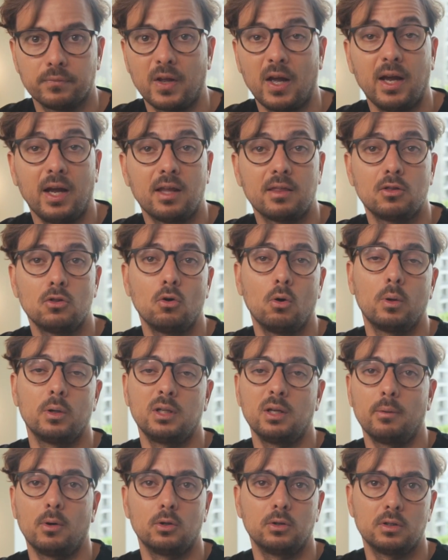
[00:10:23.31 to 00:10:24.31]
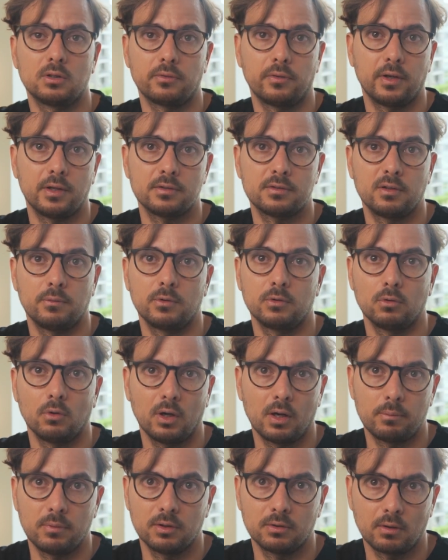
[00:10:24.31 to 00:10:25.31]
I had no idea about these things, even though
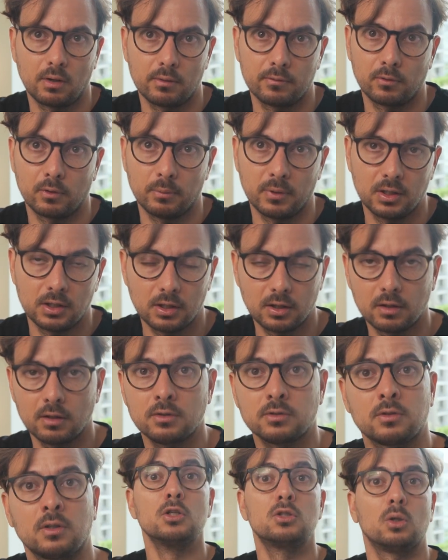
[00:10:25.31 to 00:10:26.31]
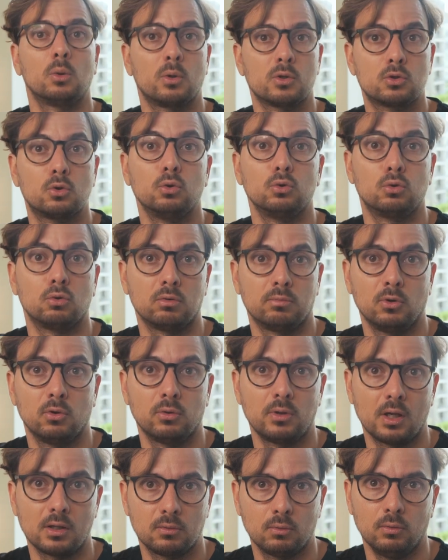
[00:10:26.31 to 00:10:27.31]
I have been driving for many years, so it was good to
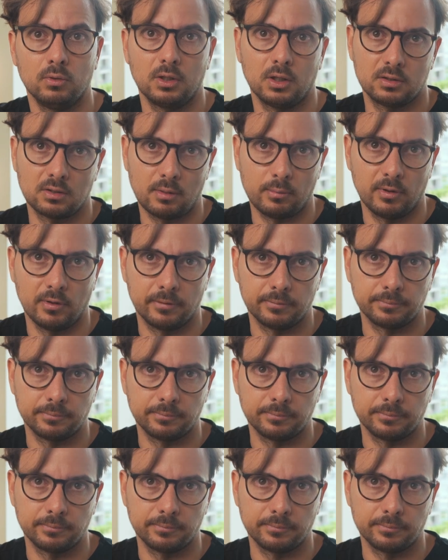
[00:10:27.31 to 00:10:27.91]
review that with the examiner.